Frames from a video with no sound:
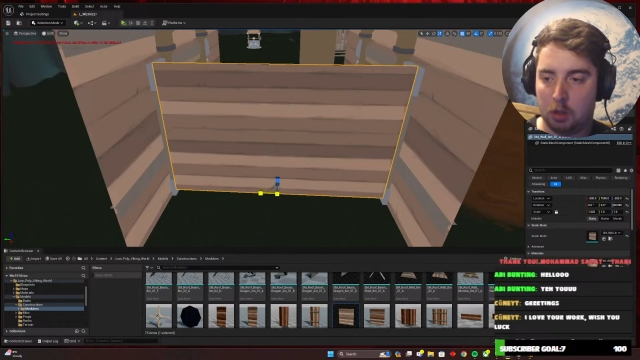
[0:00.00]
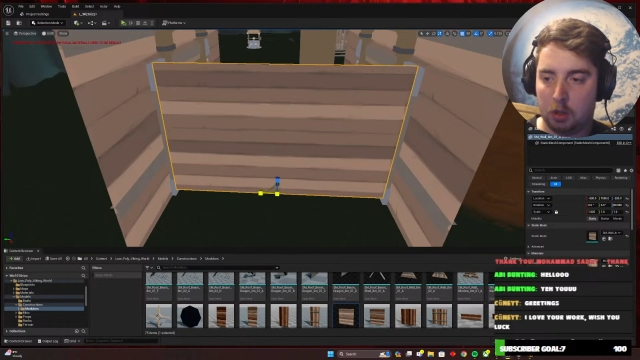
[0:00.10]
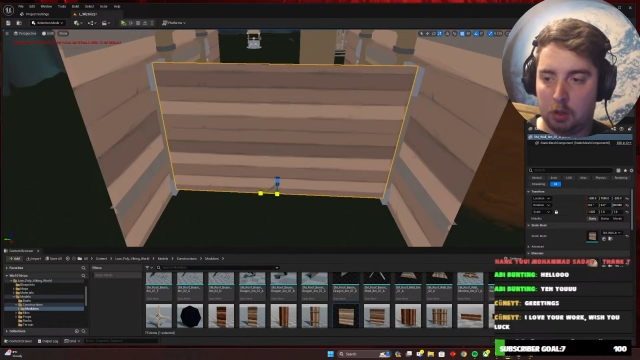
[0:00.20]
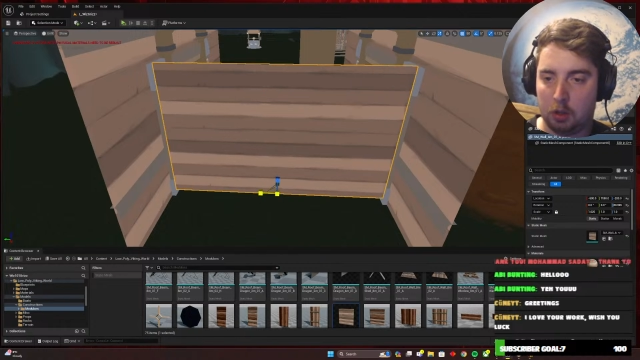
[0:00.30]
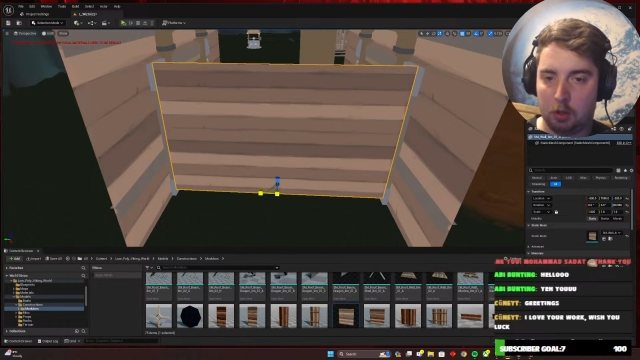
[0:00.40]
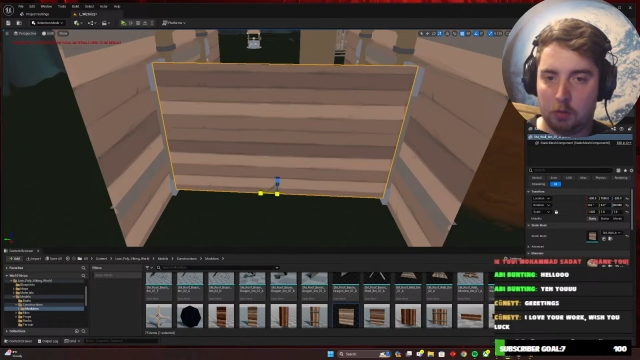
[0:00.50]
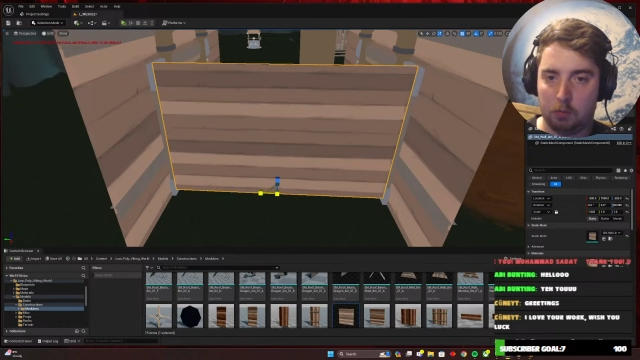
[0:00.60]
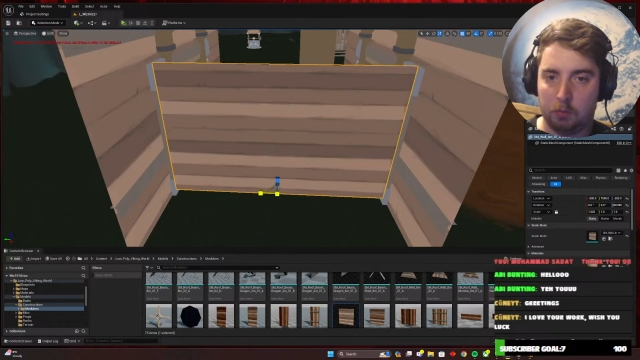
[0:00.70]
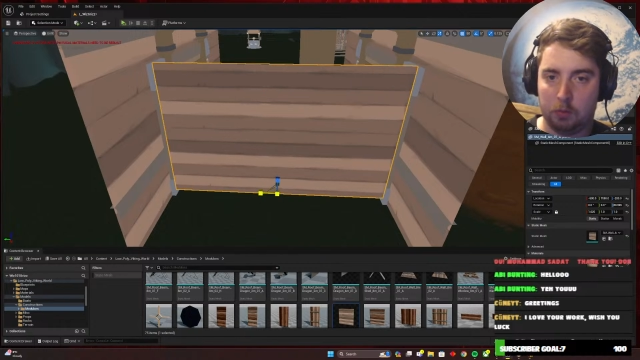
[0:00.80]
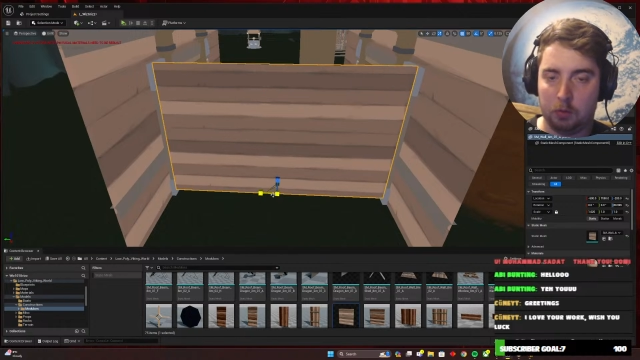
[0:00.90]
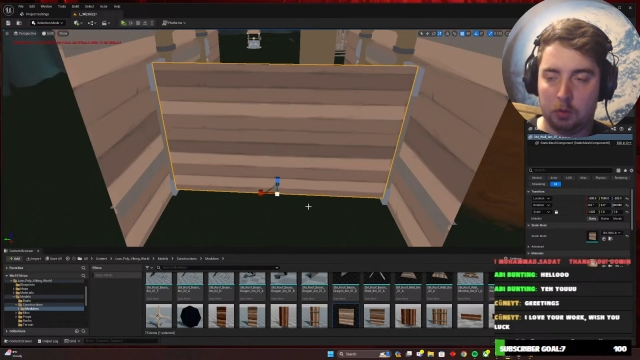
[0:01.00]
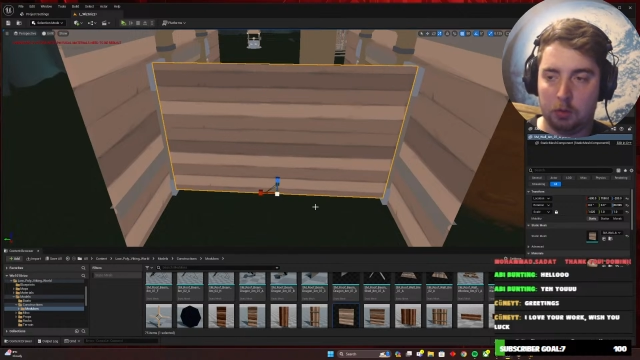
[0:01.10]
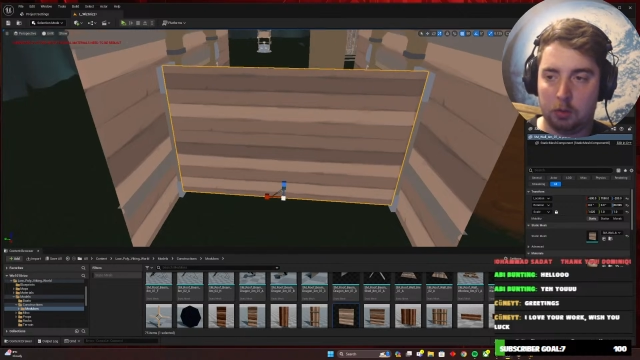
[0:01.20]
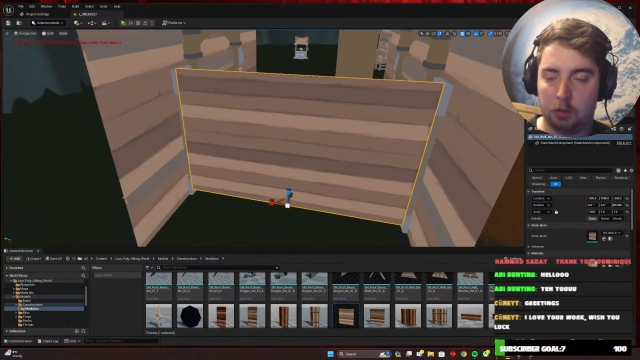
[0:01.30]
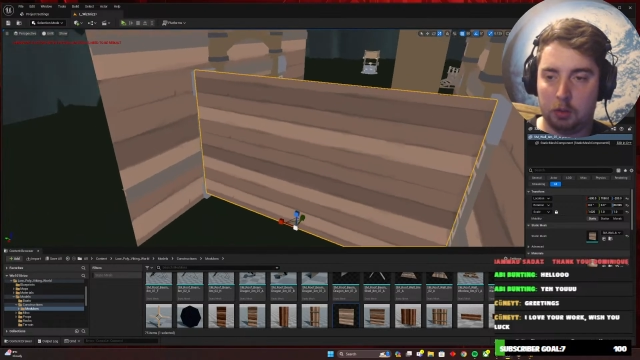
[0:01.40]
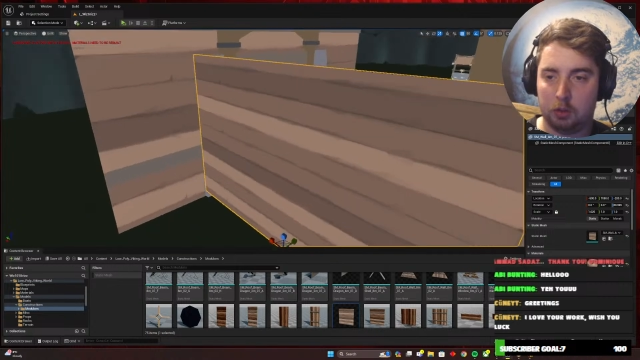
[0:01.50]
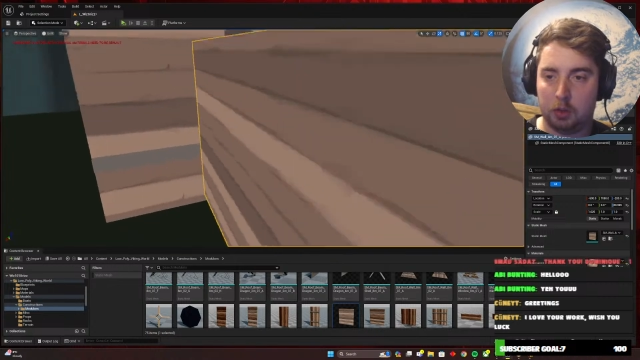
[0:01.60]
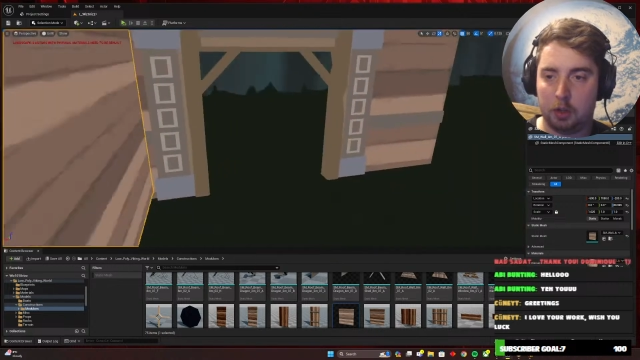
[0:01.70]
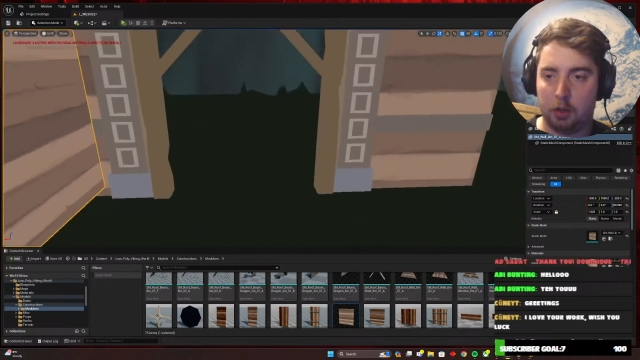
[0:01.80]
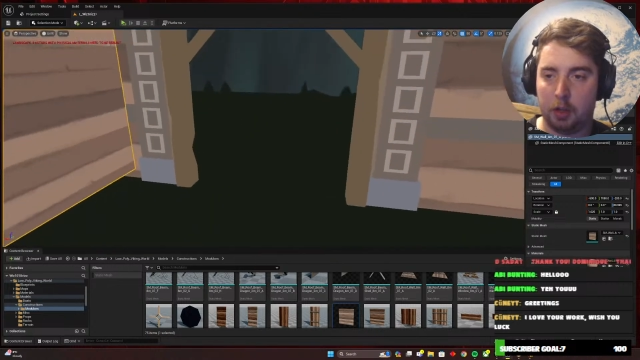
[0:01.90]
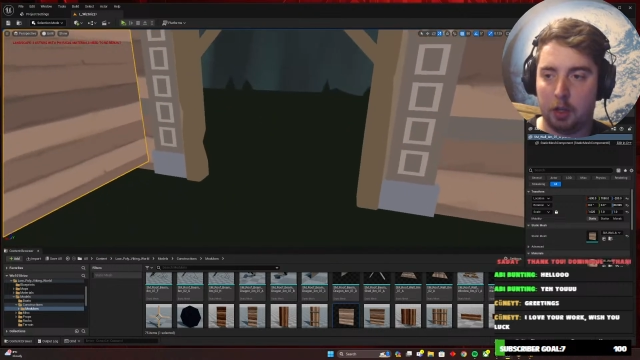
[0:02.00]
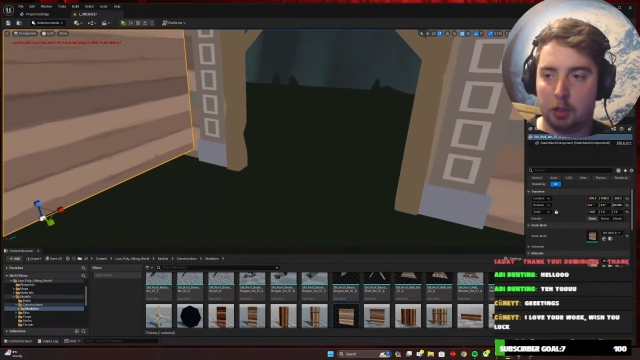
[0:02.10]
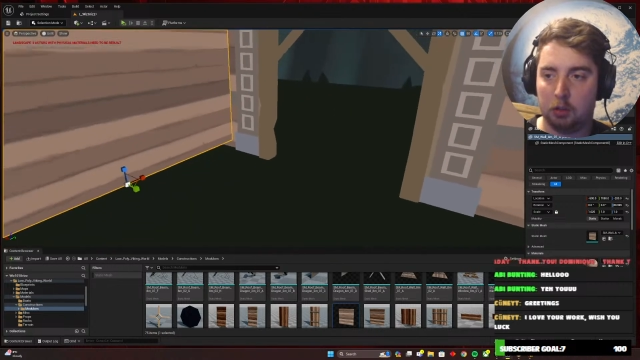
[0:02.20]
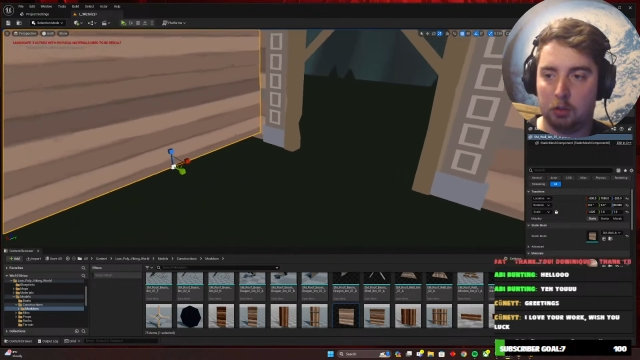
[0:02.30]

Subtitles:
and then extend that.